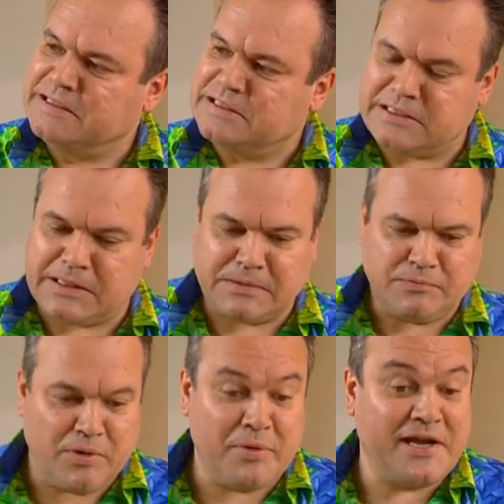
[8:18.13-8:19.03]
So,
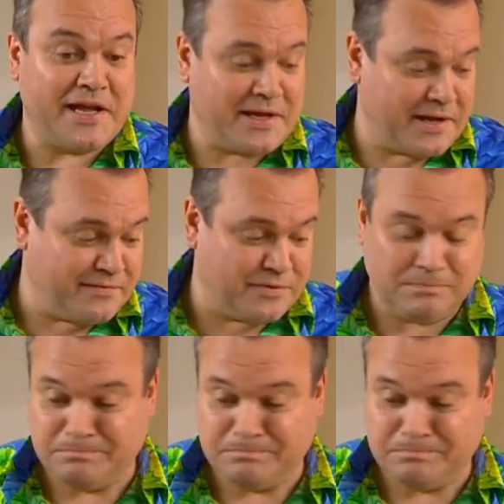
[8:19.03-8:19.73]
where are we going to get cake from?